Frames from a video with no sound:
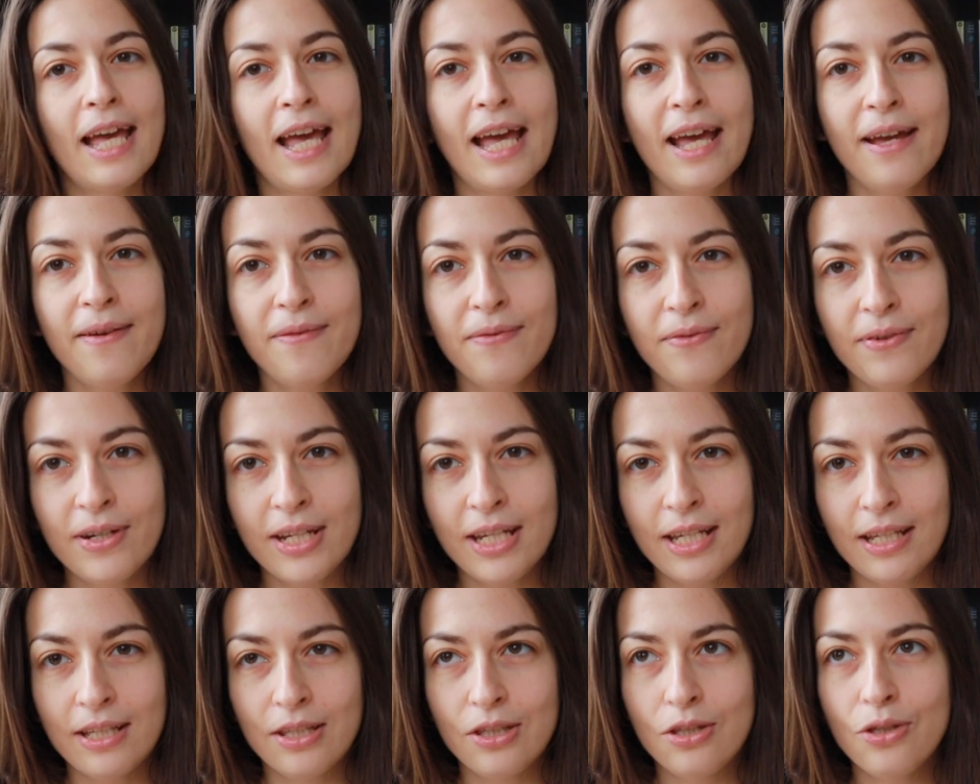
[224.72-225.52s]

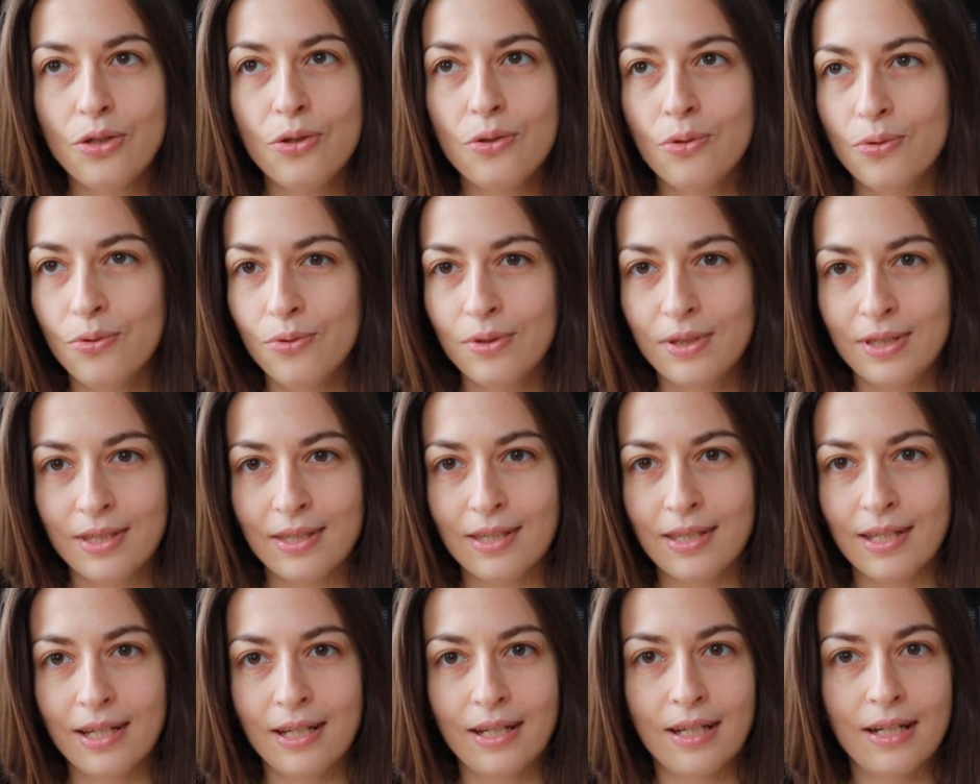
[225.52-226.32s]
every
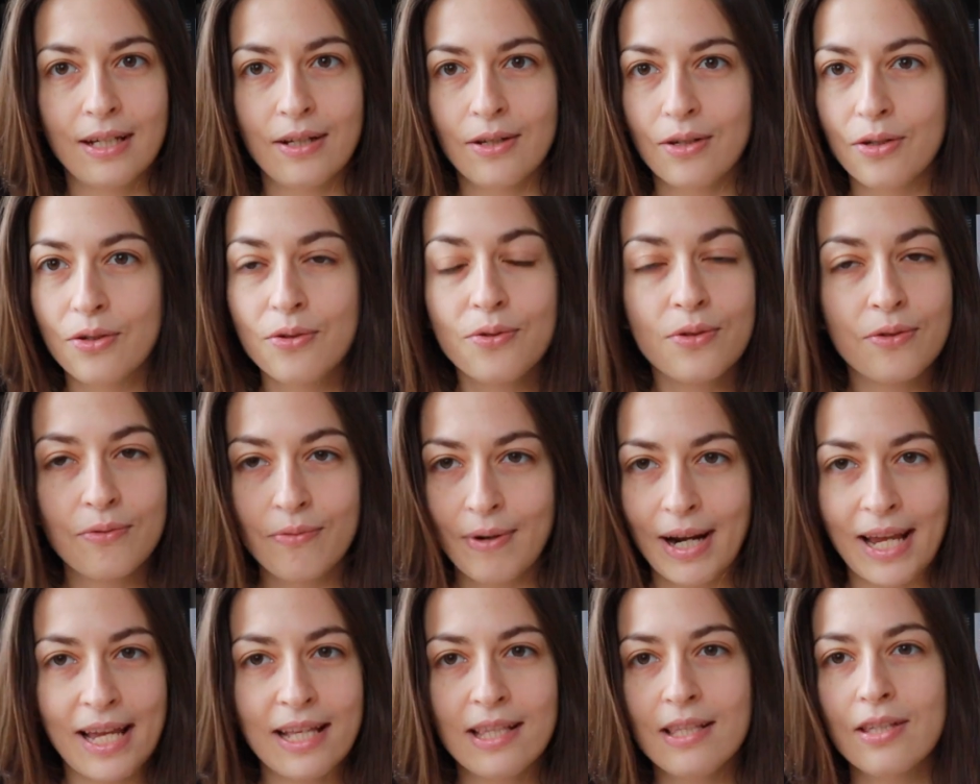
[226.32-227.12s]
news, uh,
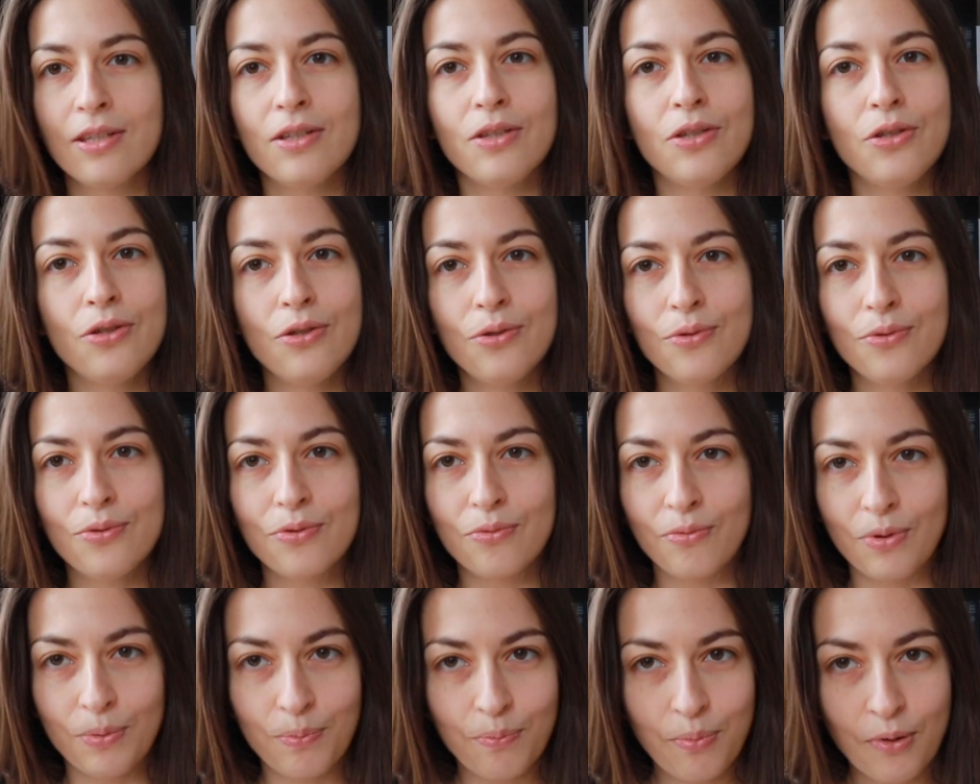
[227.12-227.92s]
great
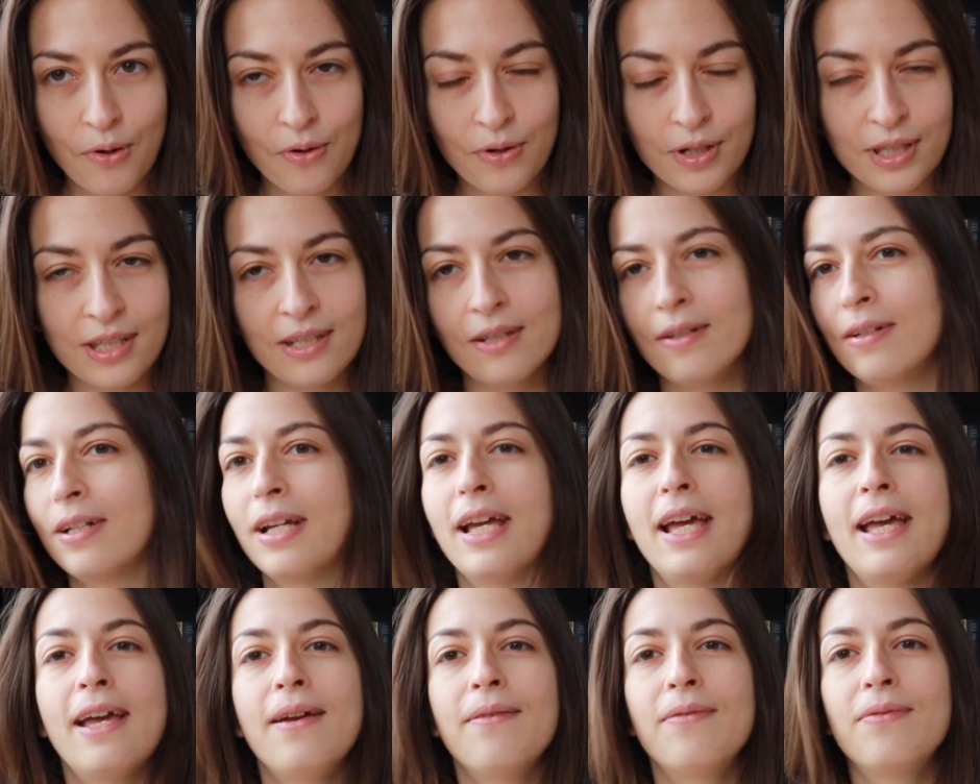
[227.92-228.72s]
news
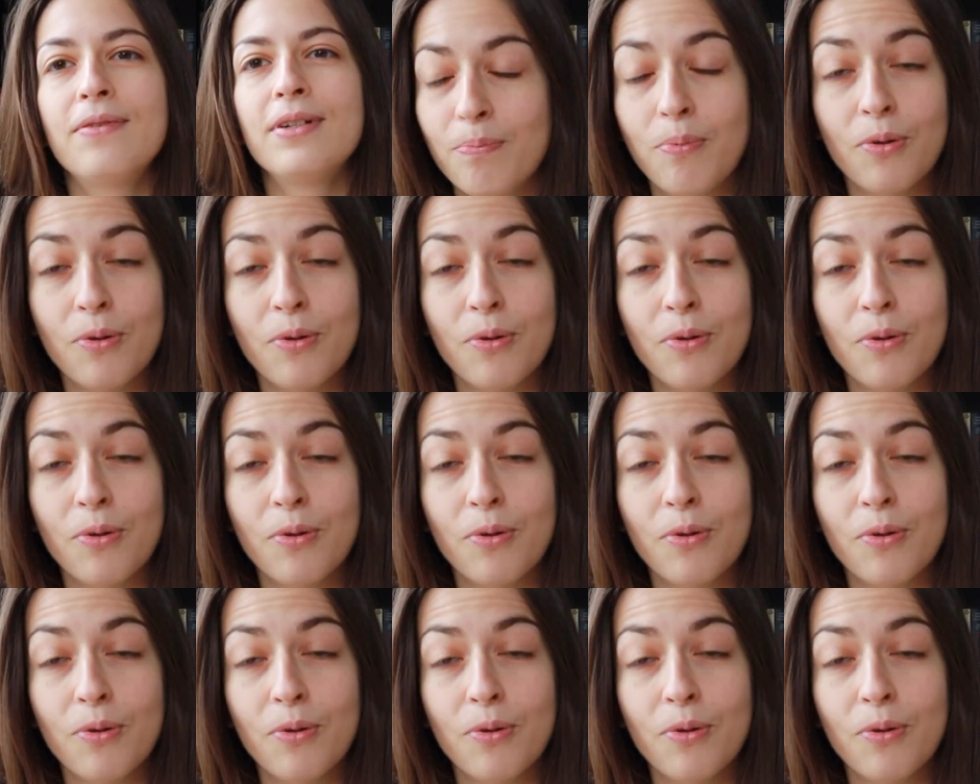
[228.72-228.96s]
reporter, every